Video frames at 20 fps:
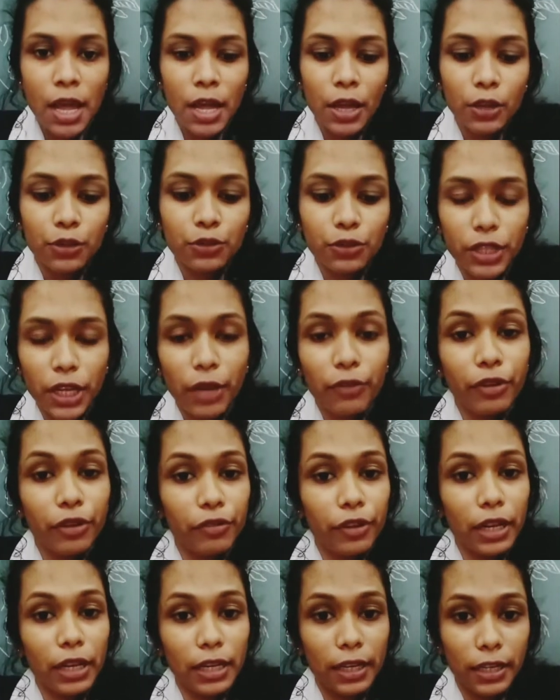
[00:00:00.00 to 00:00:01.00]
Today, we
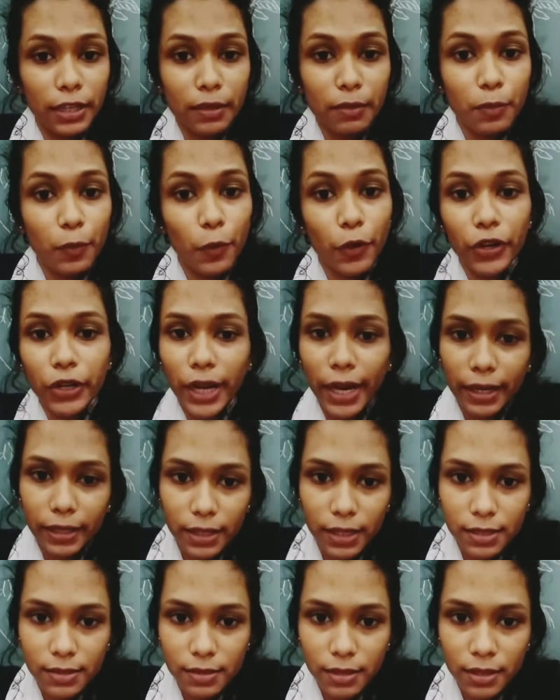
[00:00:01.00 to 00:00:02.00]
will learn more
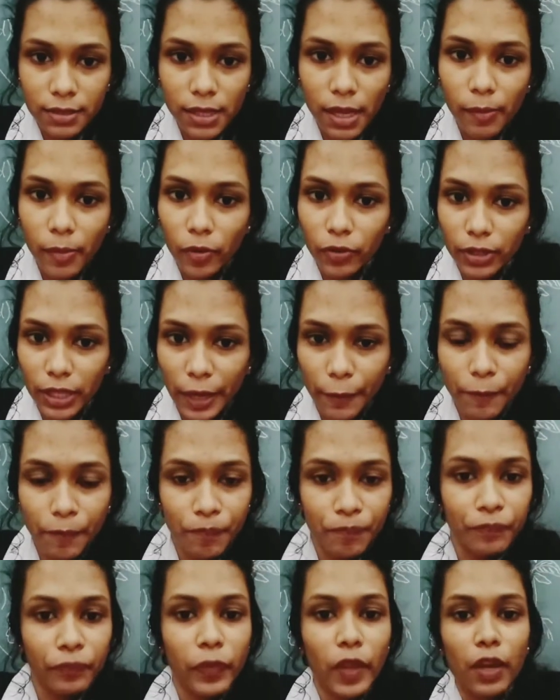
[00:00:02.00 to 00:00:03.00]
characteristics about them.
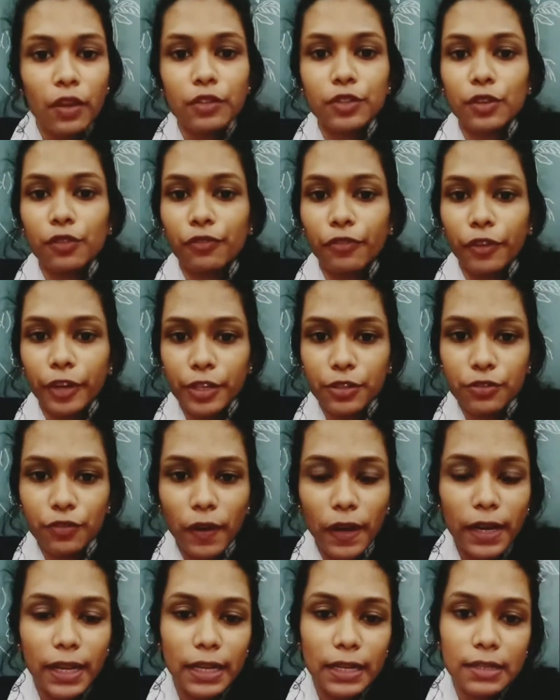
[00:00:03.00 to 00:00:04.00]
So, first
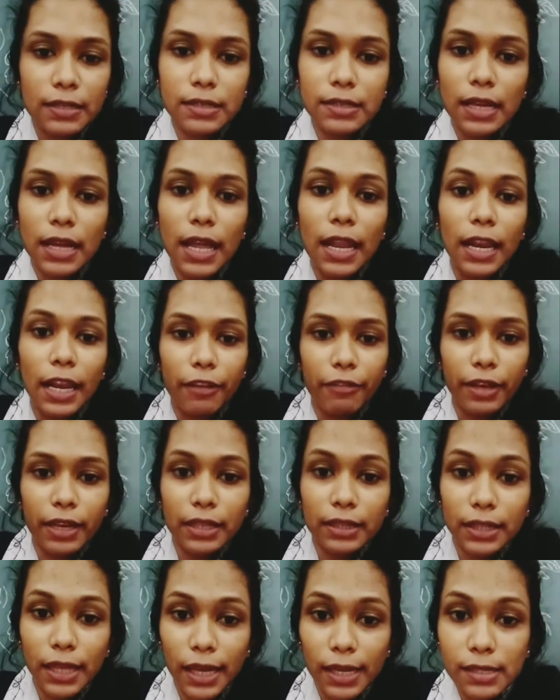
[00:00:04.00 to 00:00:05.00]
one is living
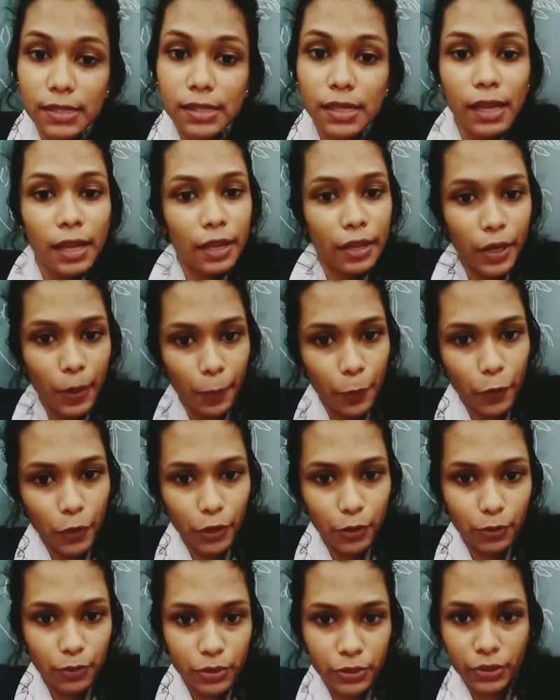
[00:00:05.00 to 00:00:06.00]
things
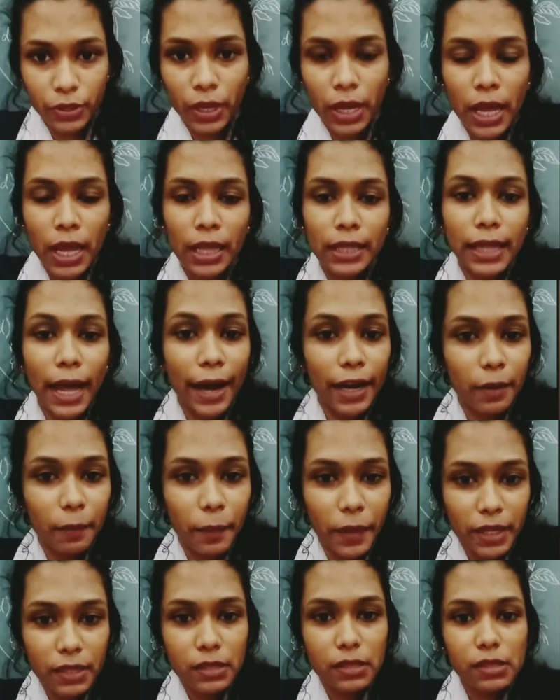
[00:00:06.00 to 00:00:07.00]
reproduce. That
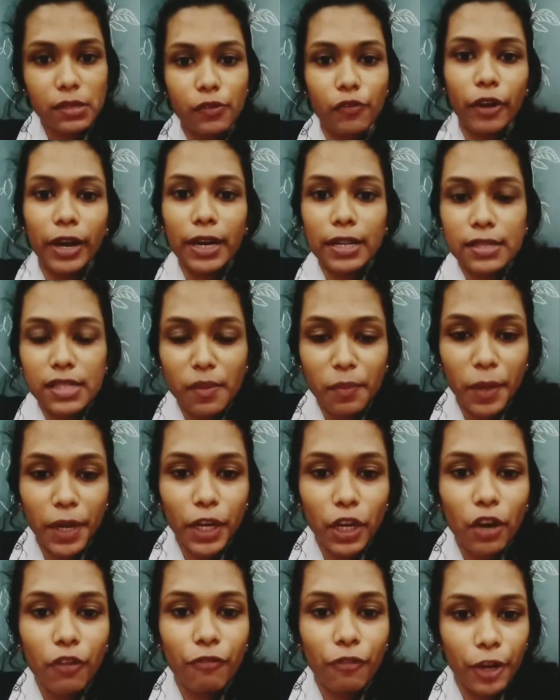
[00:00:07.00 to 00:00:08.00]
means, what is the meaning
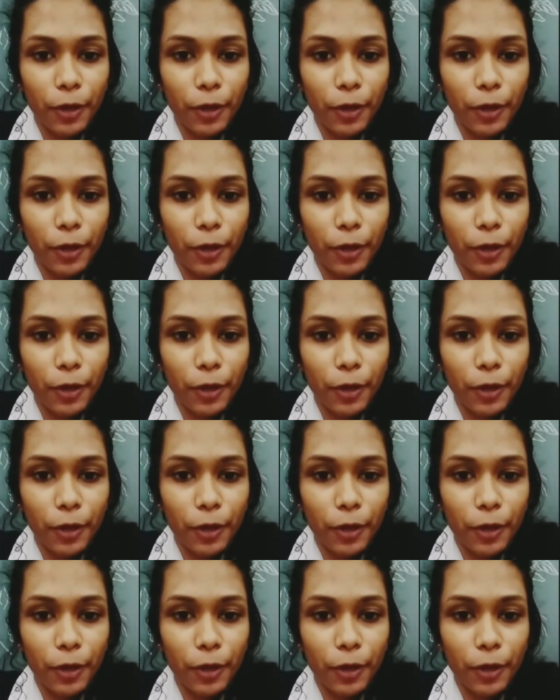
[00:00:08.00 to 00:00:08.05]
of reproduce?